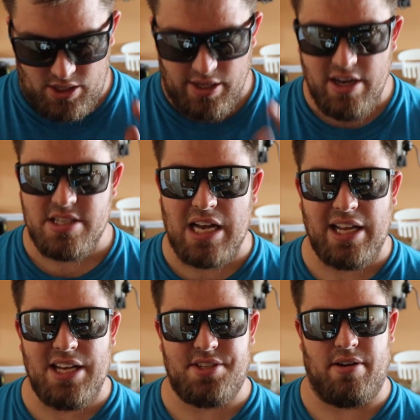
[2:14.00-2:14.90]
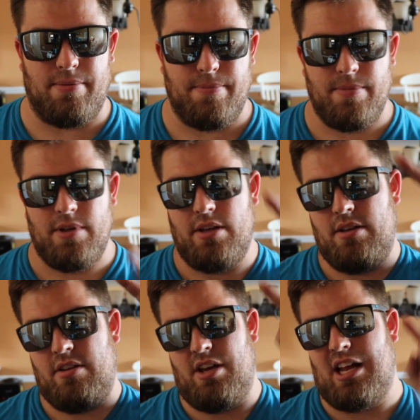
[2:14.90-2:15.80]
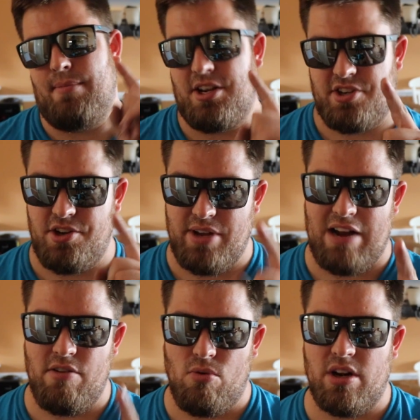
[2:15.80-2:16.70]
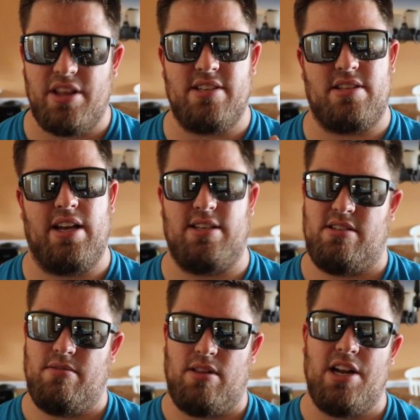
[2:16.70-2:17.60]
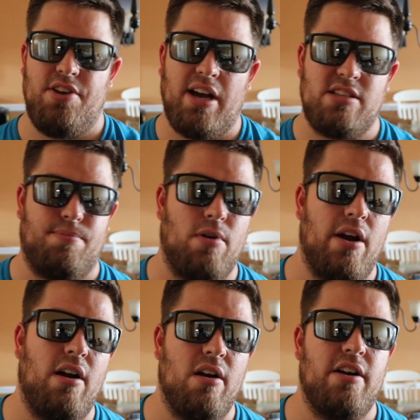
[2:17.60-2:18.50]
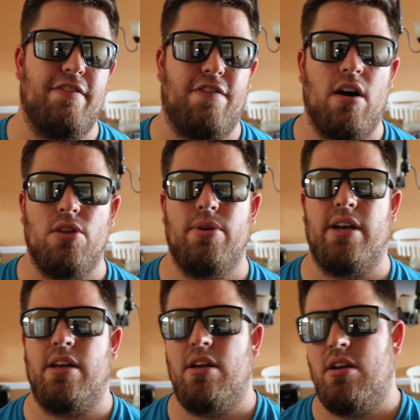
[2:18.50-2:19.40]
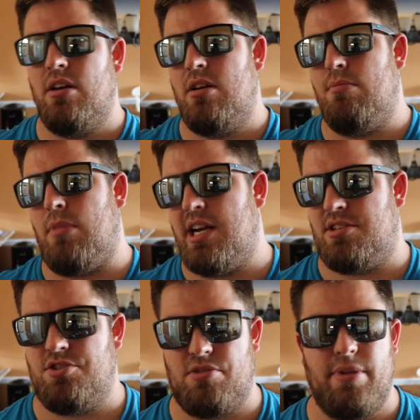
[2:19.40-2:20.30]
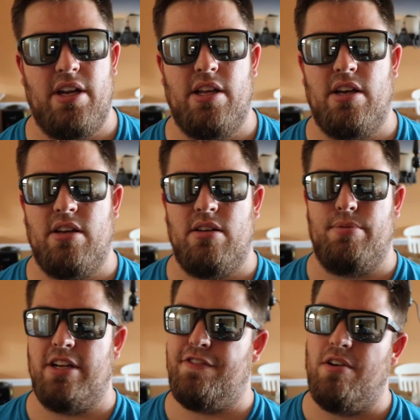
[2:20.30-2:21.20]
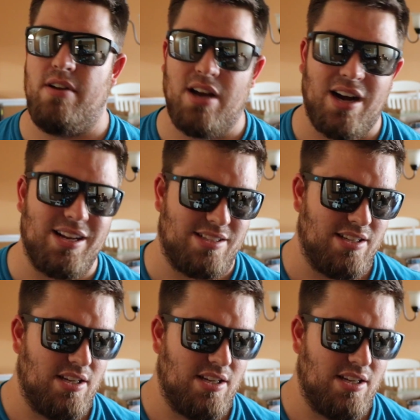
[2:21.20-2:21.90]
here's how to enter. You got to make sure you do every one of these things. A lot of you guys are probably already following my social media, but if you're not,